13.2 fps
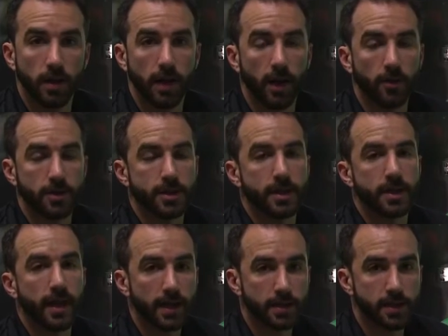Now it's the
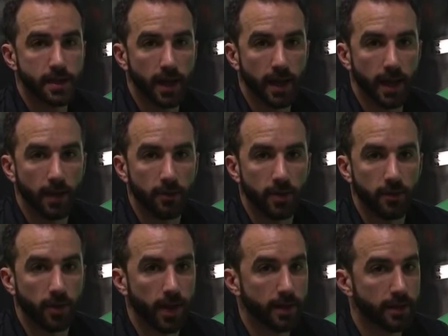next day and
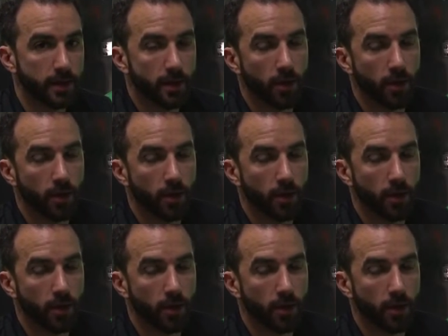we've let the